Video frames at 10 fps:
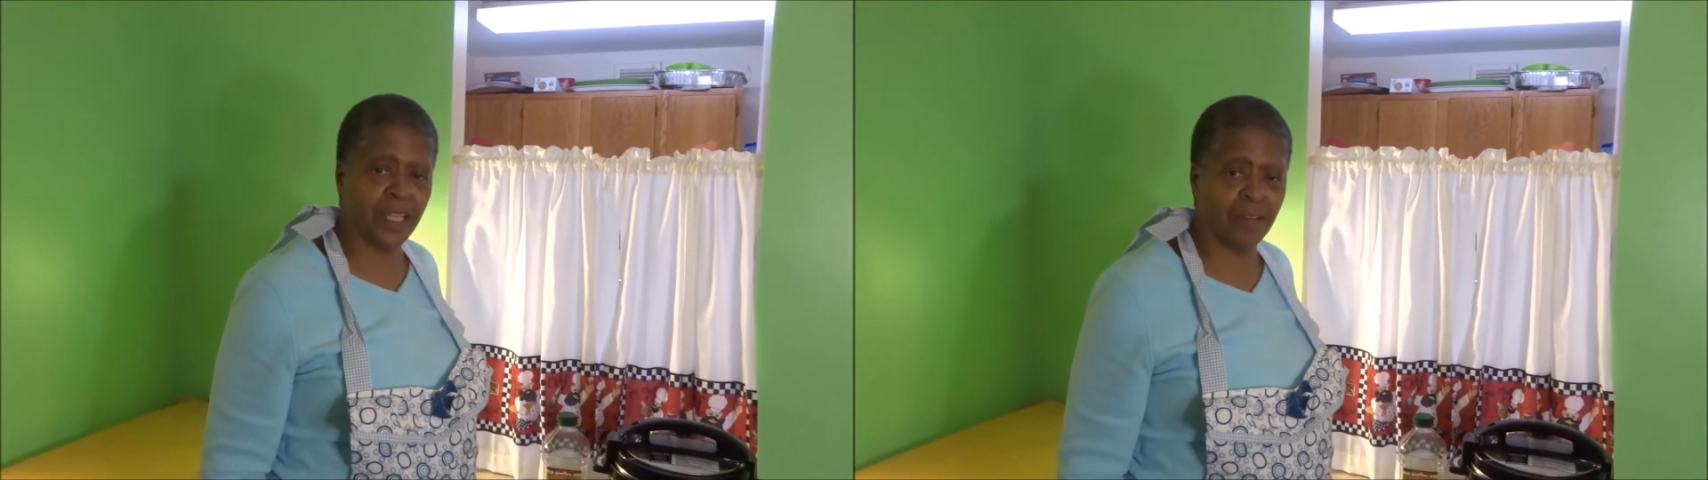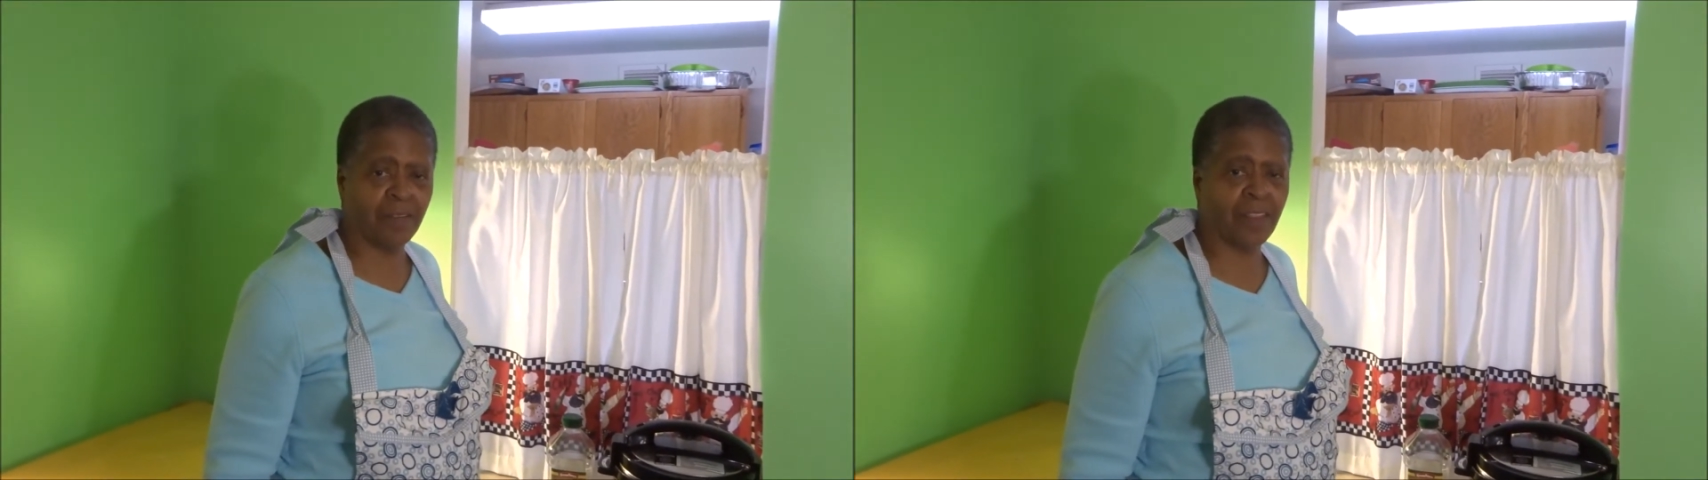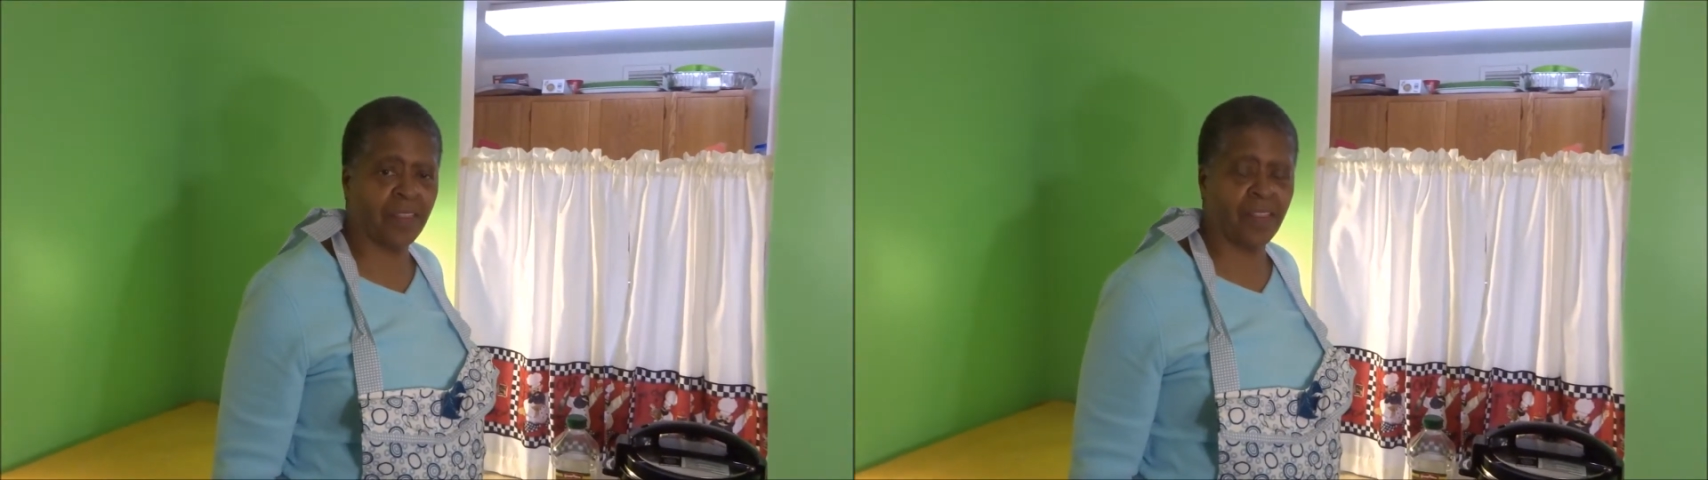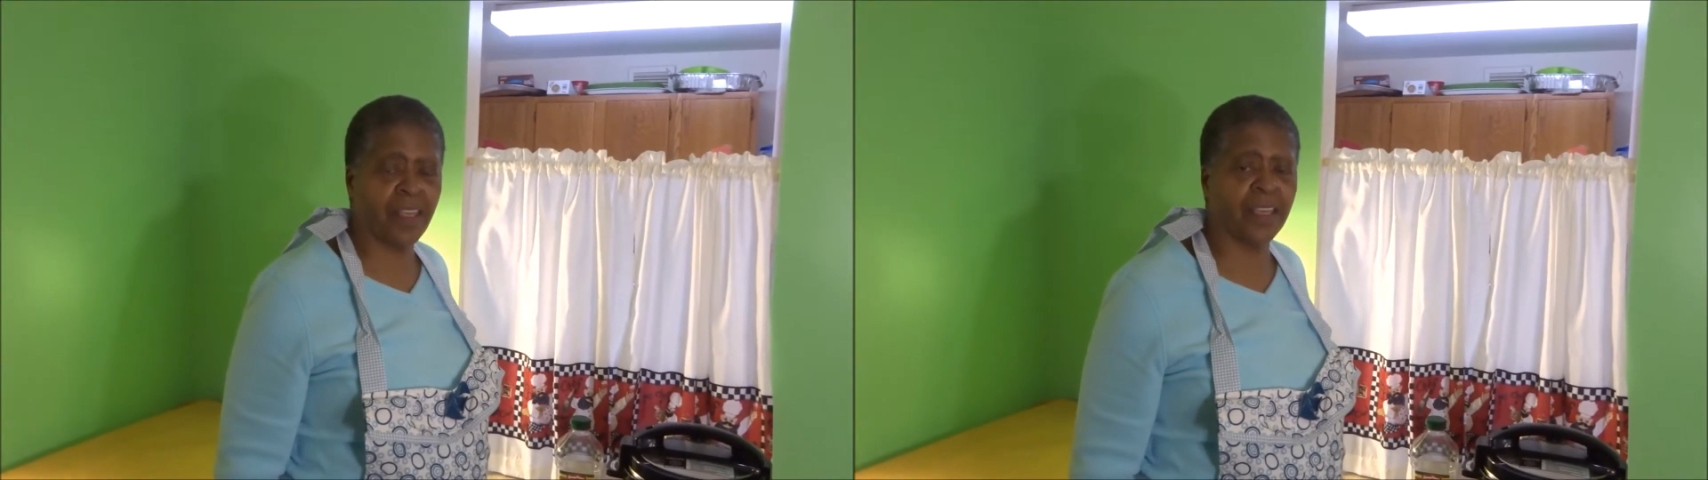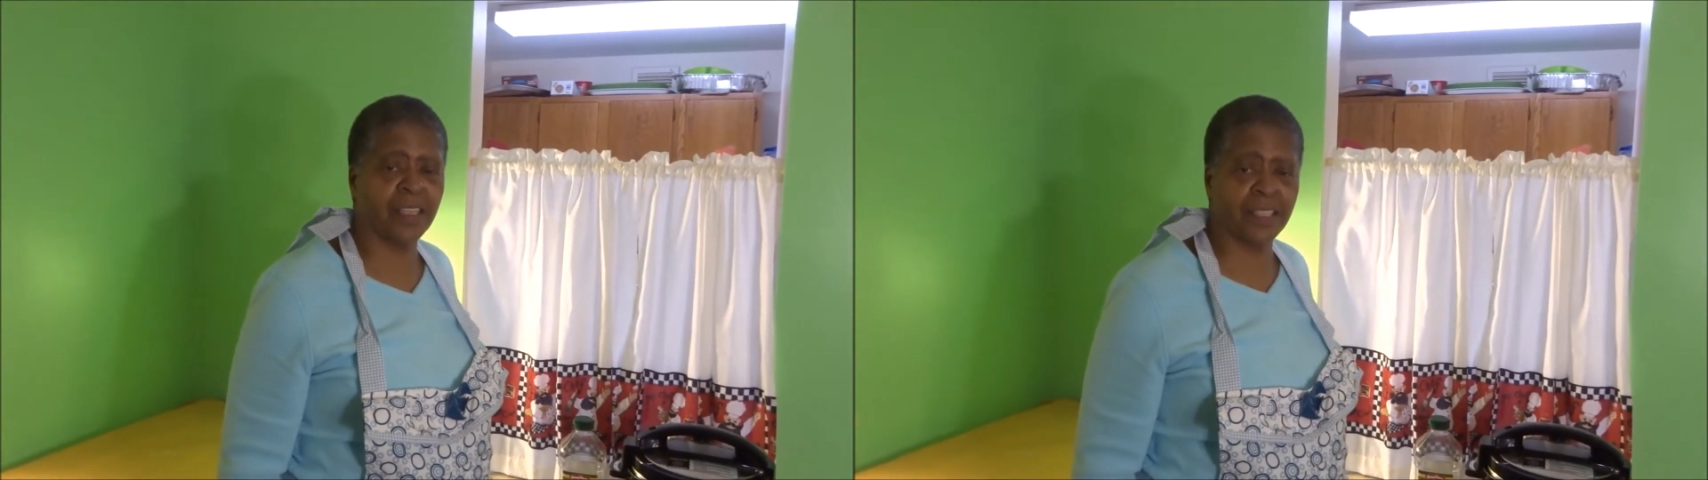
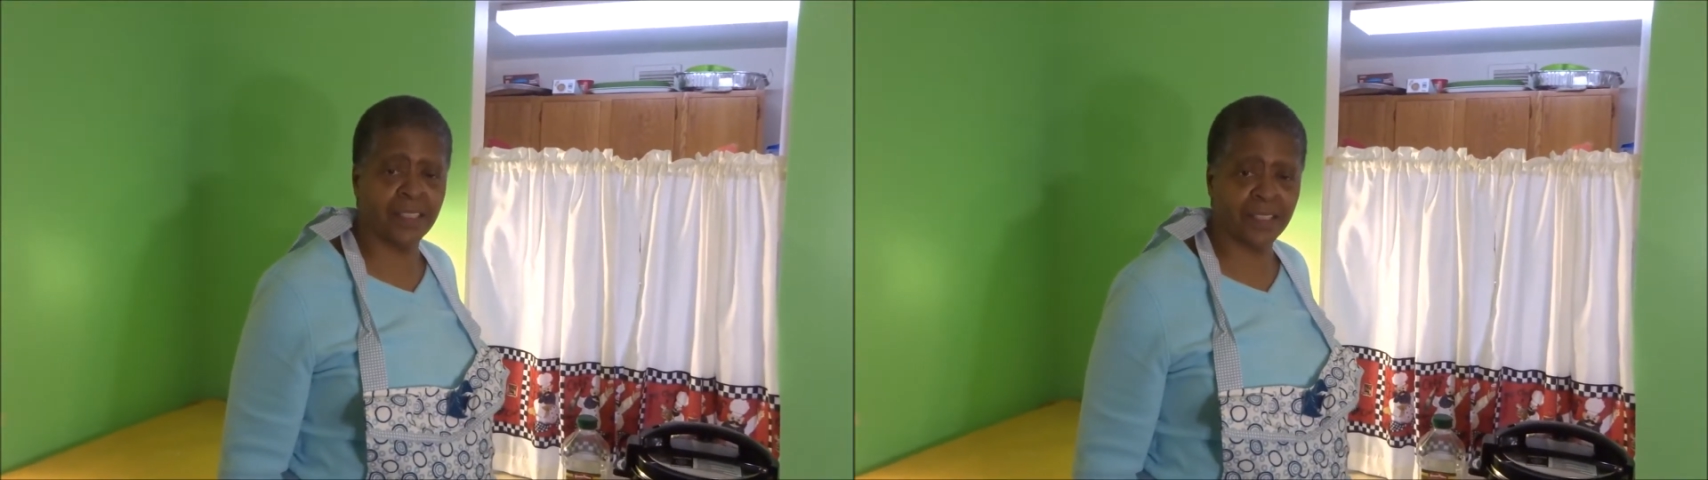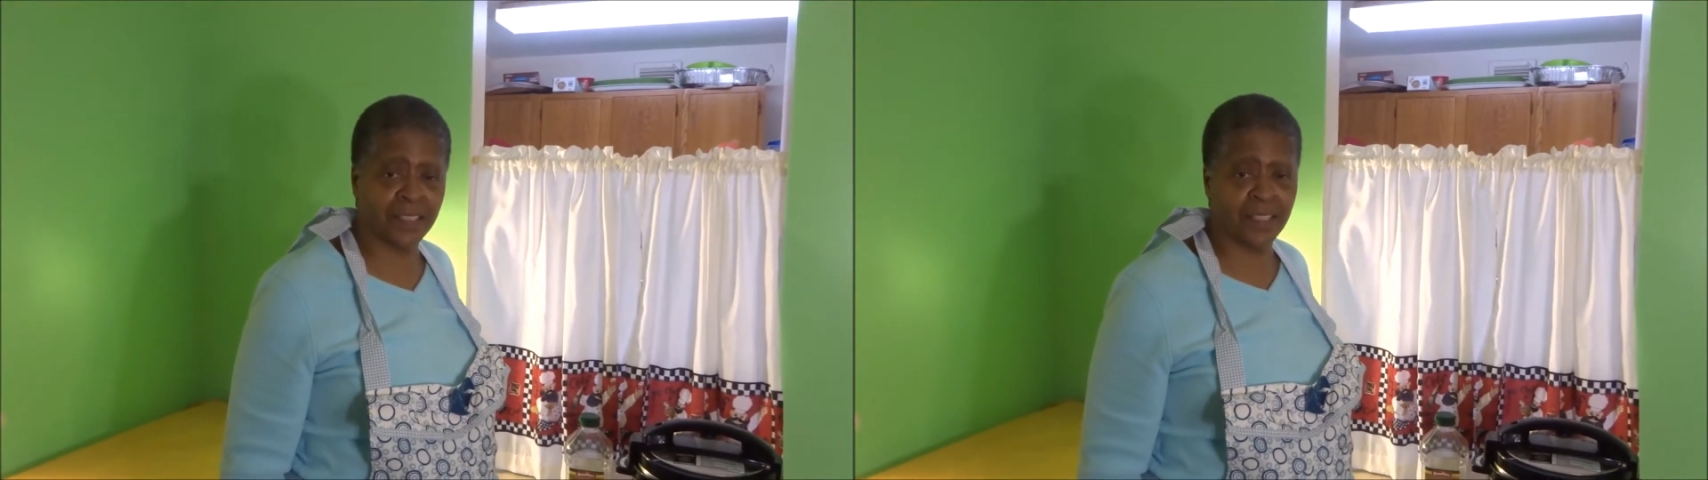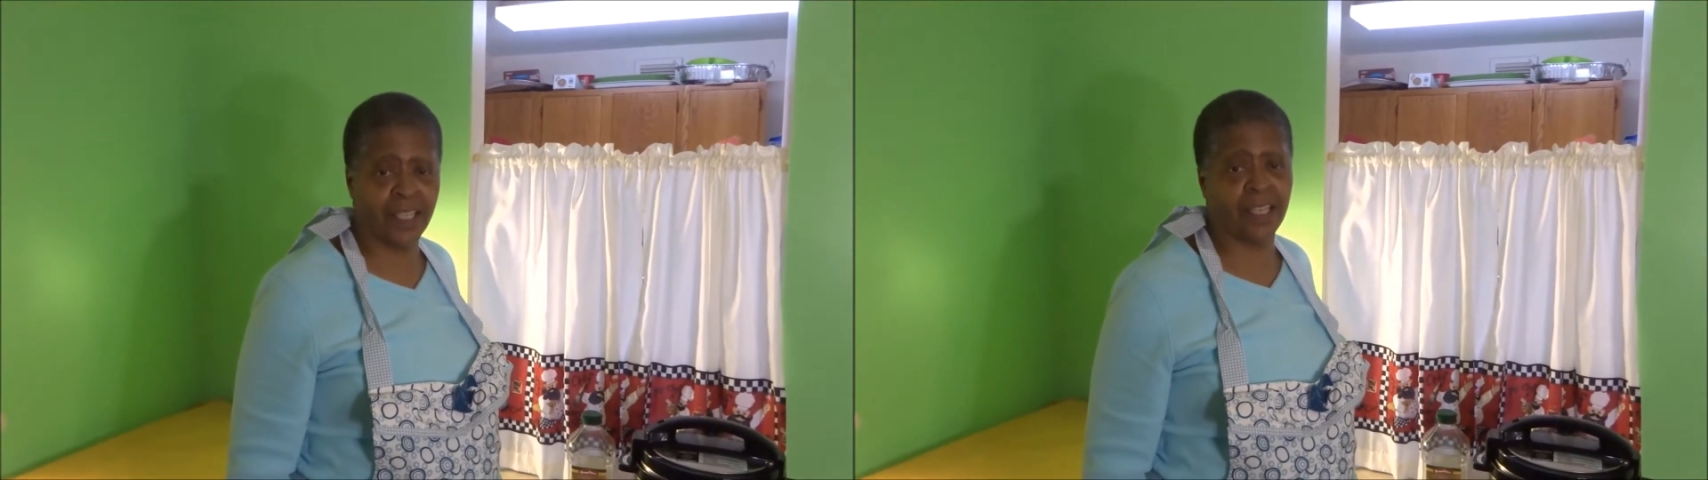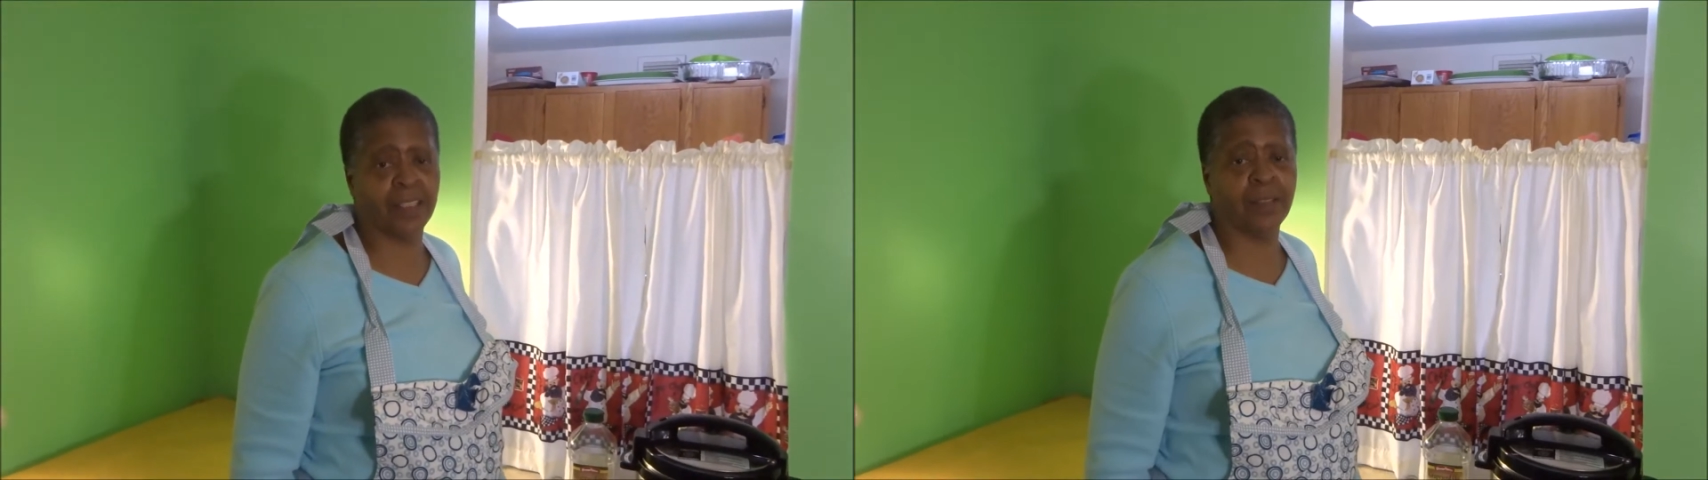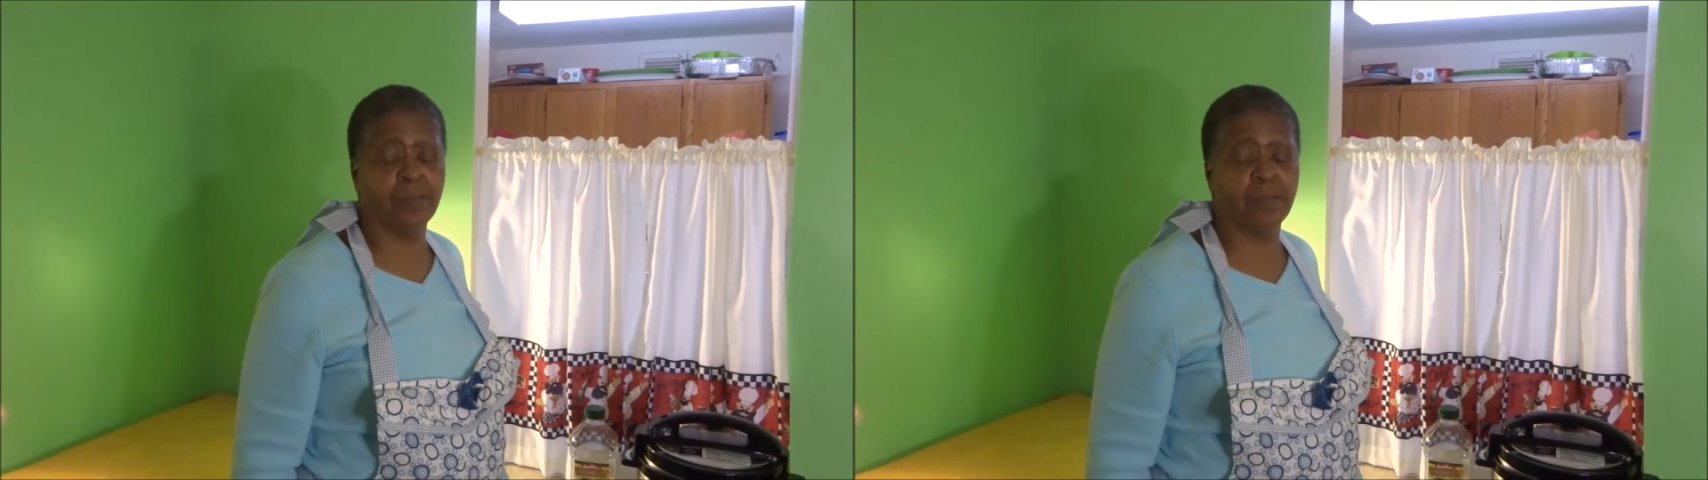everything is done.